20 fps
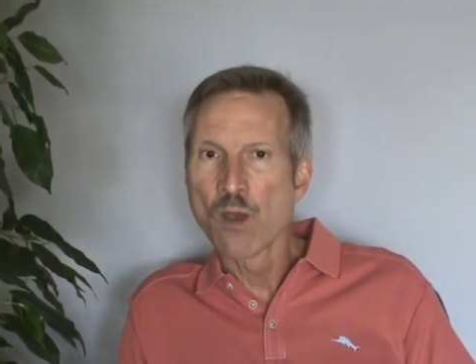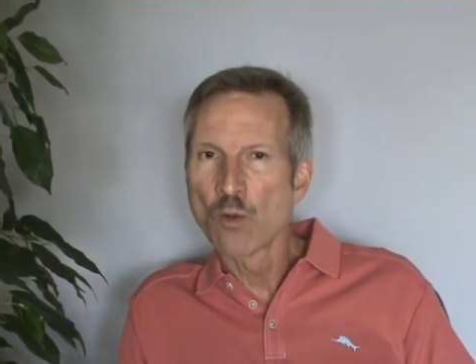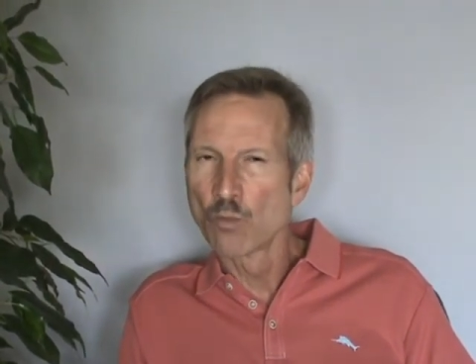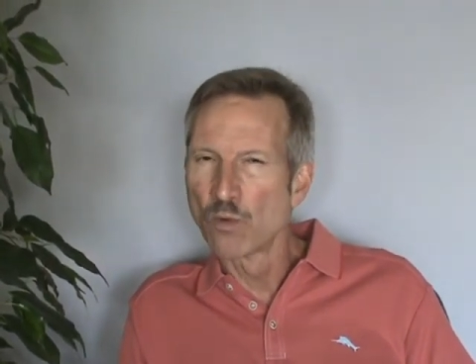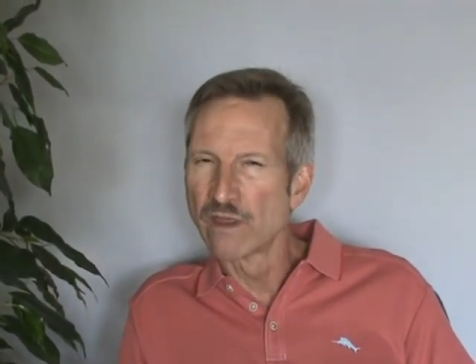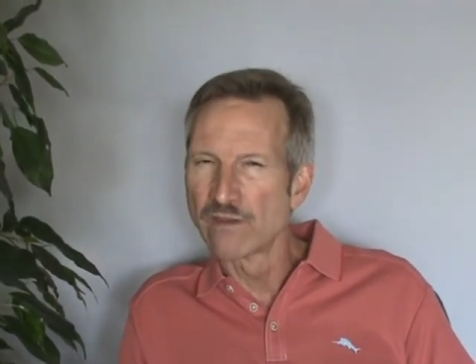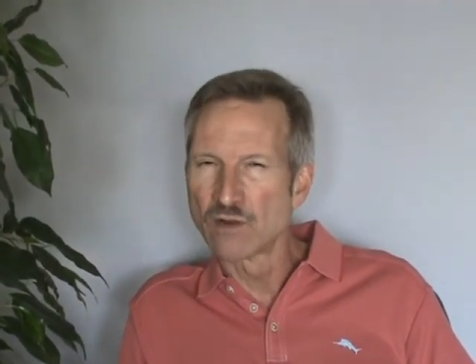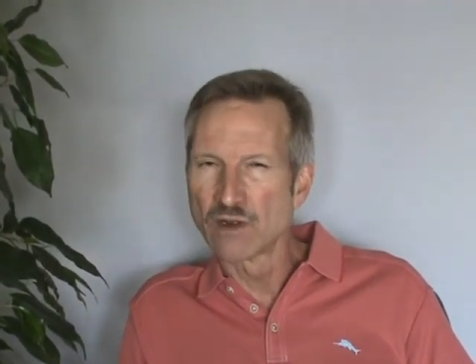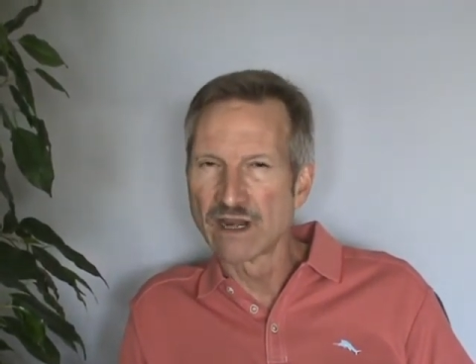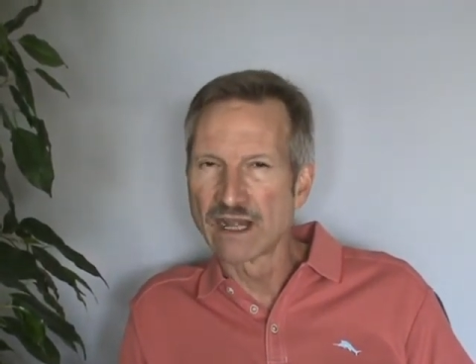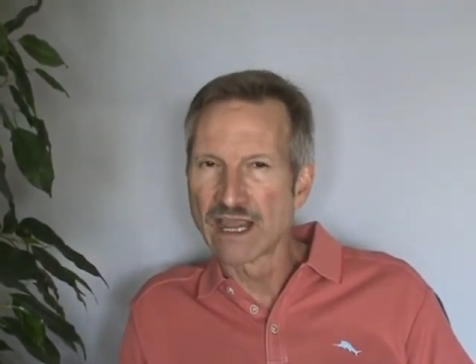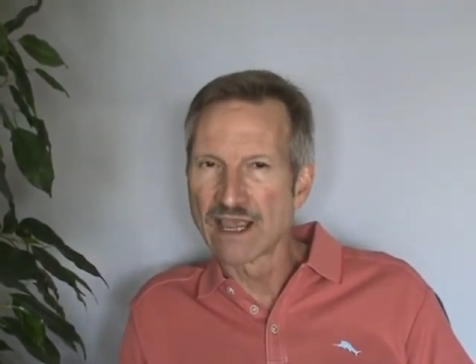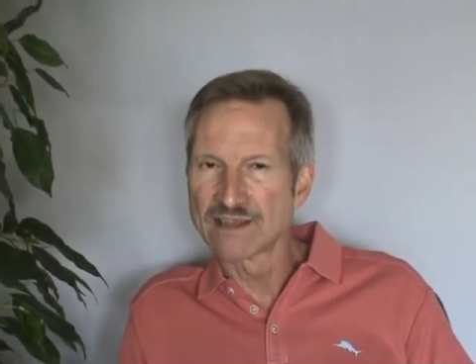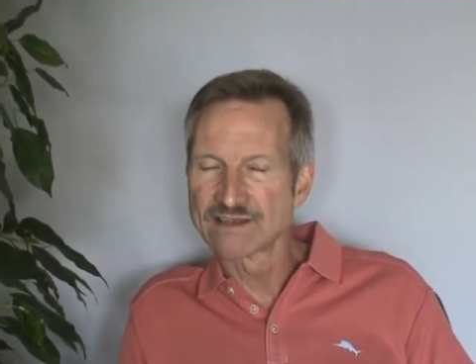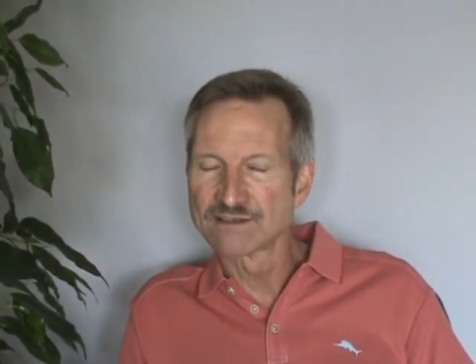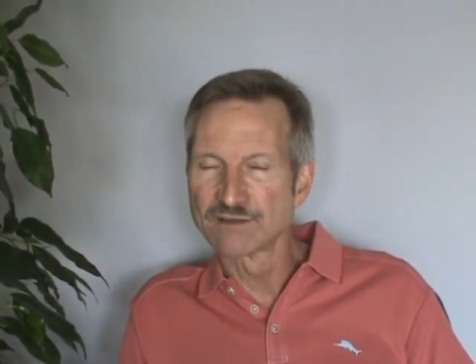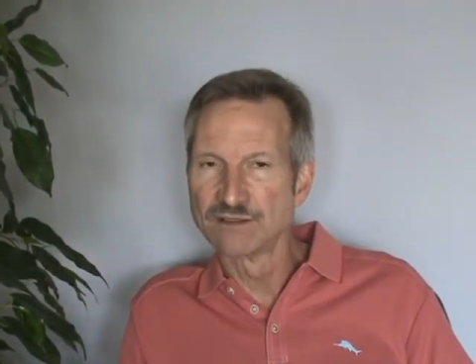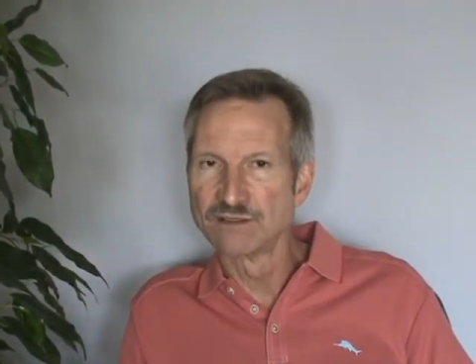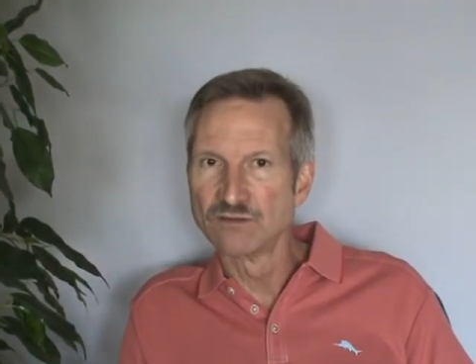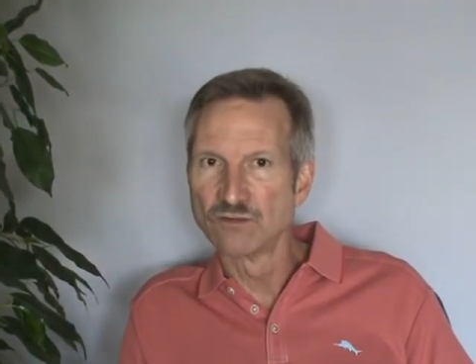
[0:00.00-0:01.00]
whether it
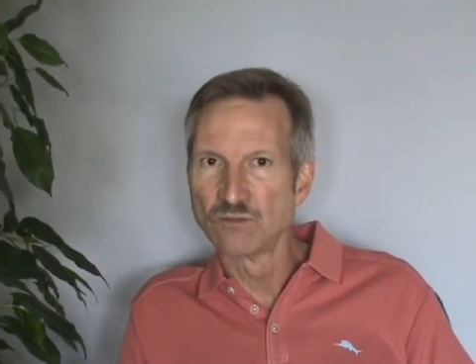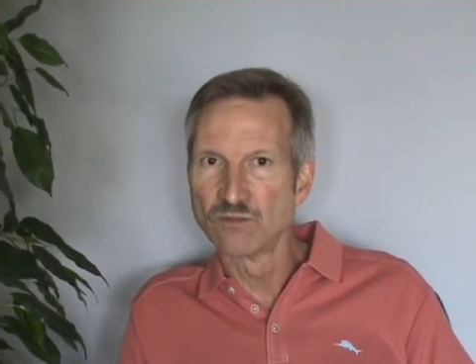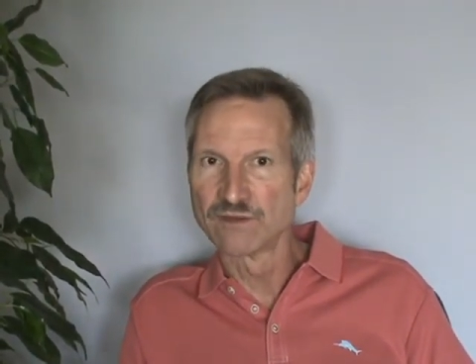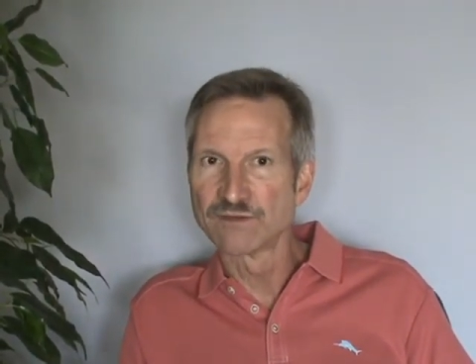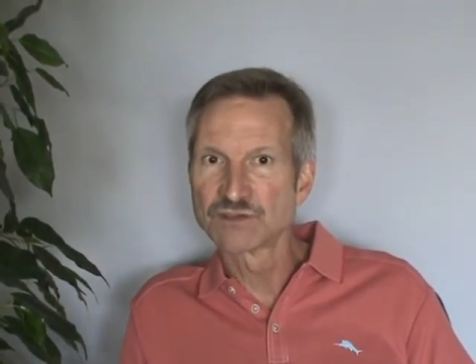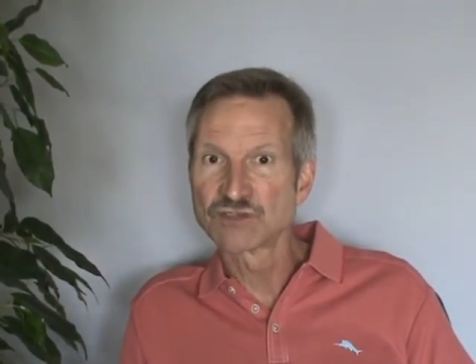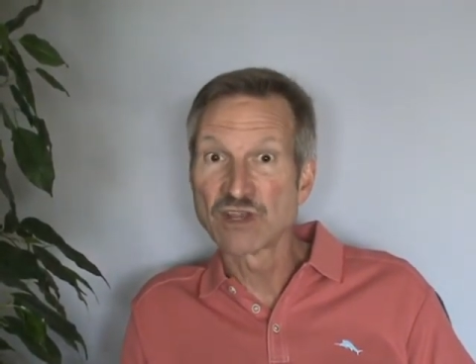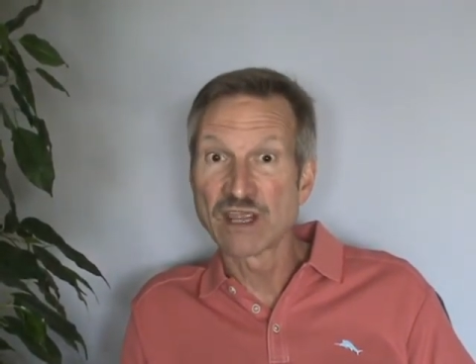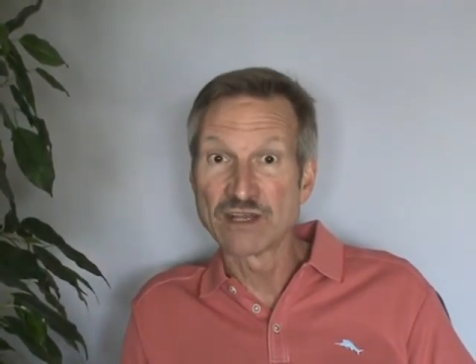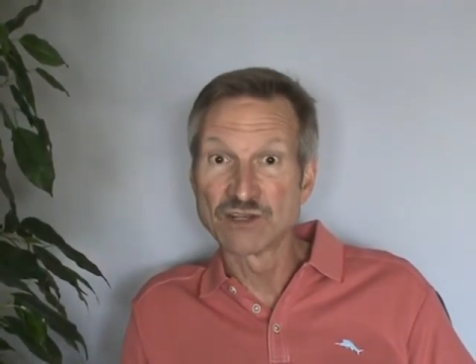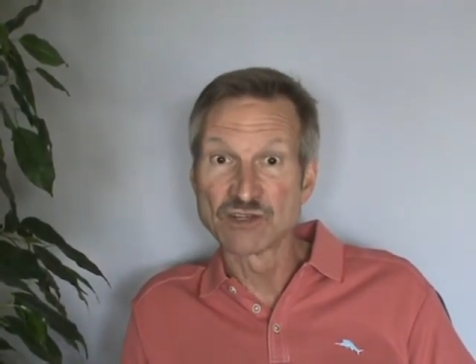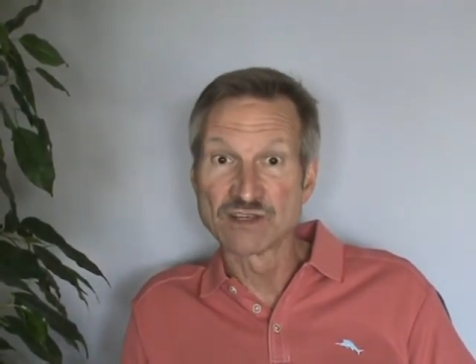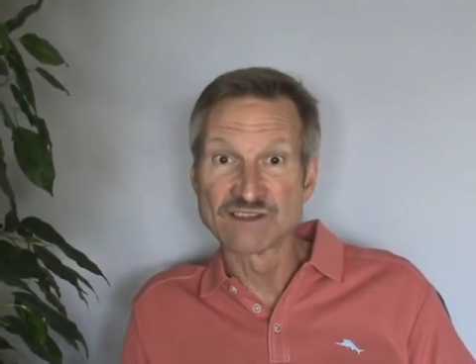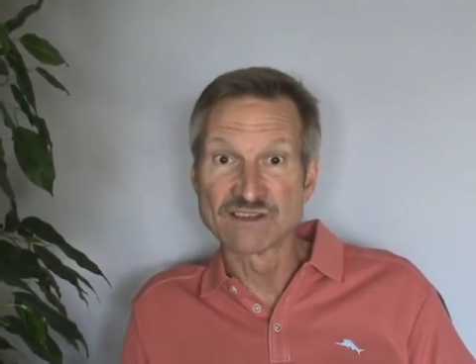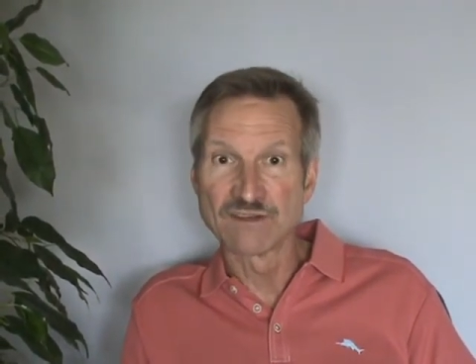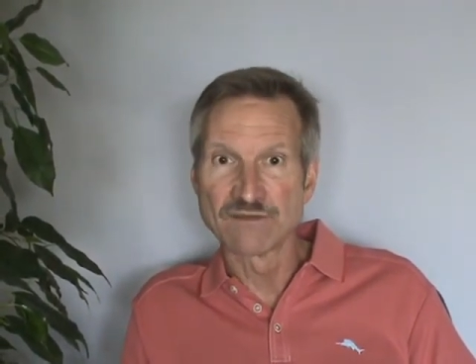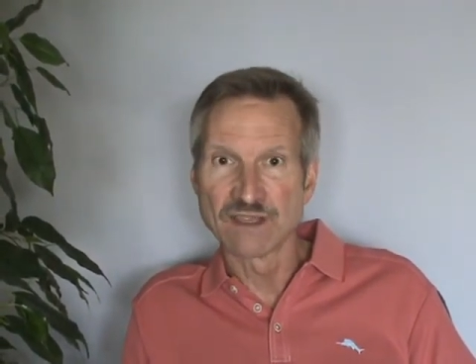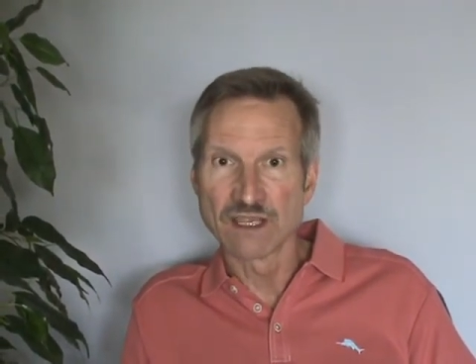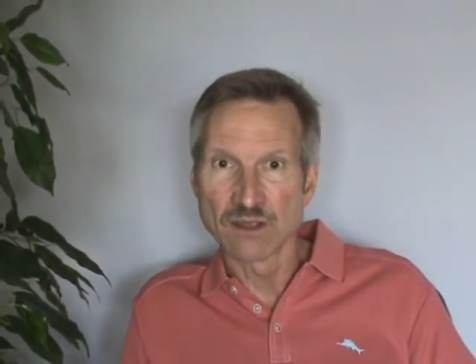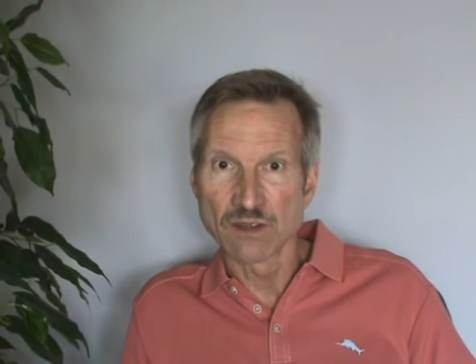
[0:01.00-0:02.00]
has to do with changes
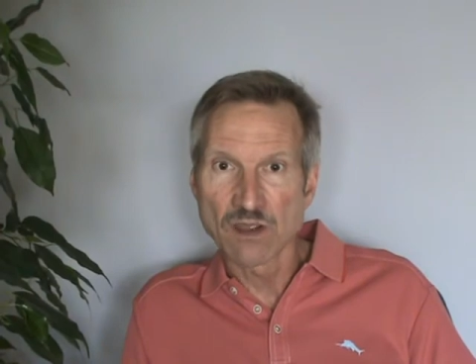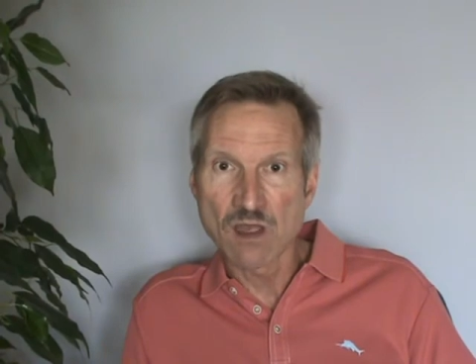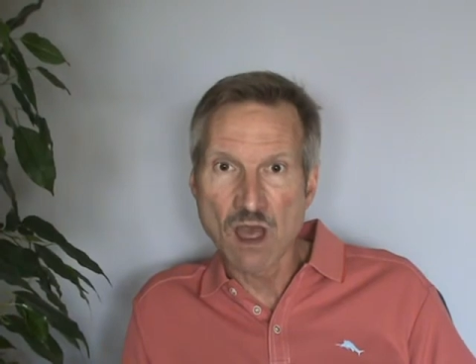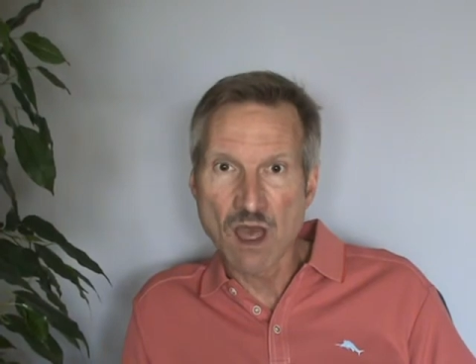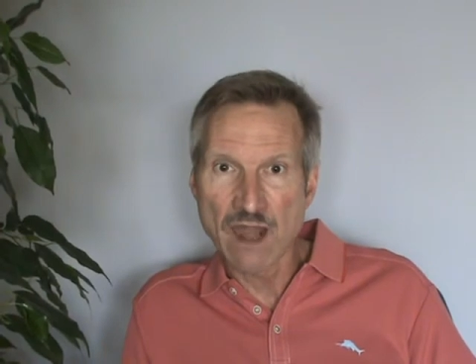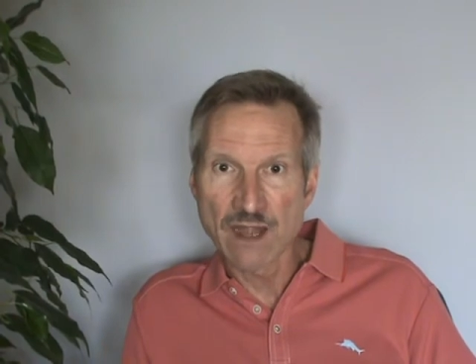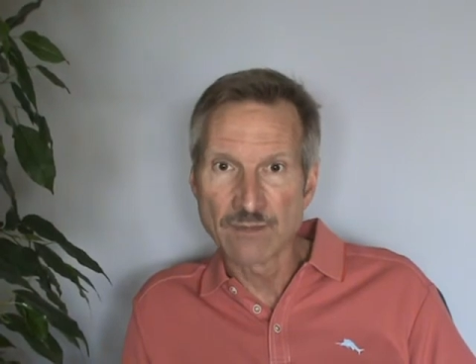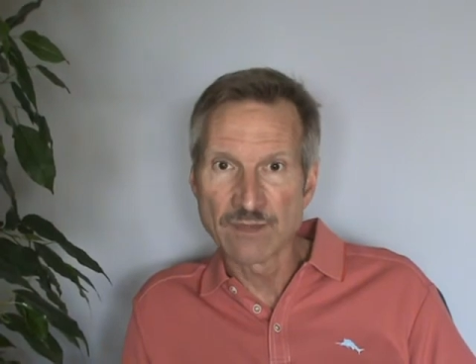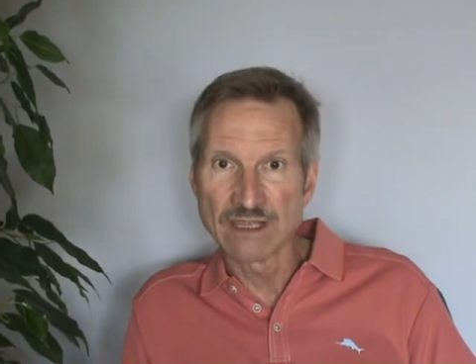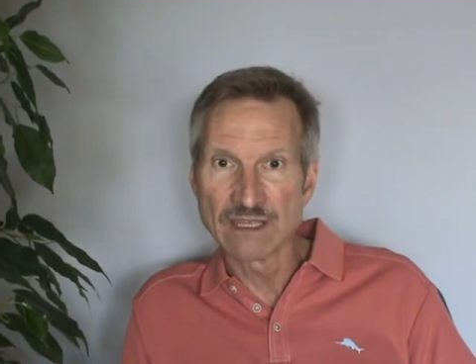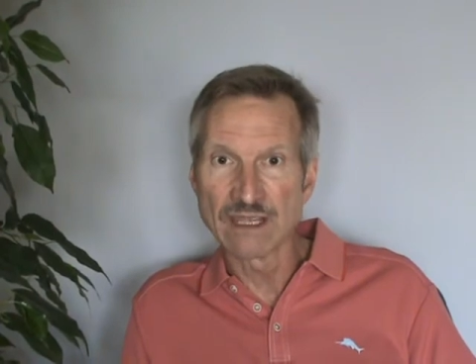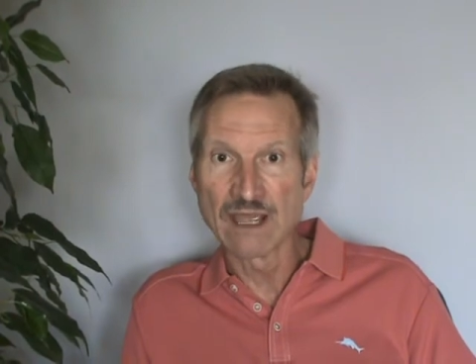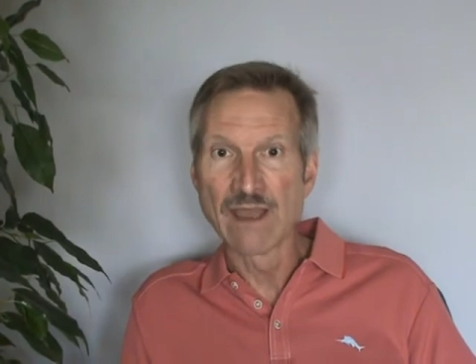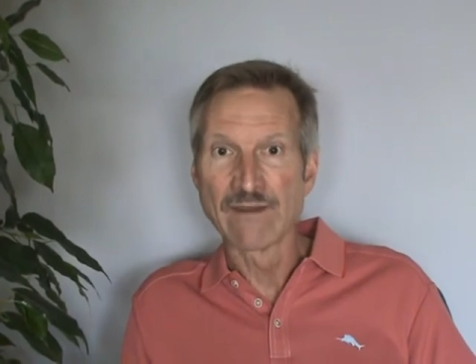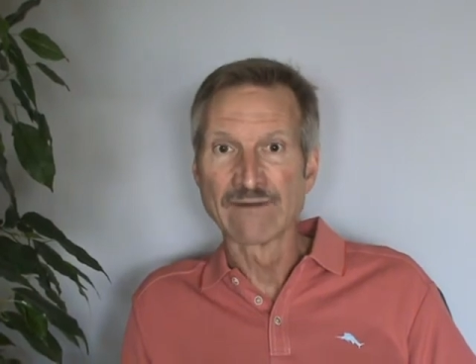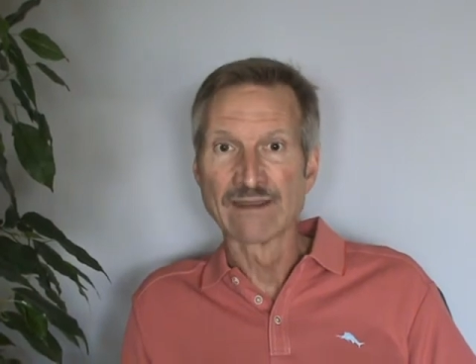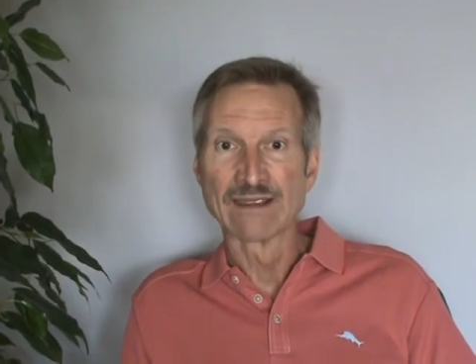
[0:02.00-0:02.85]
in the economy,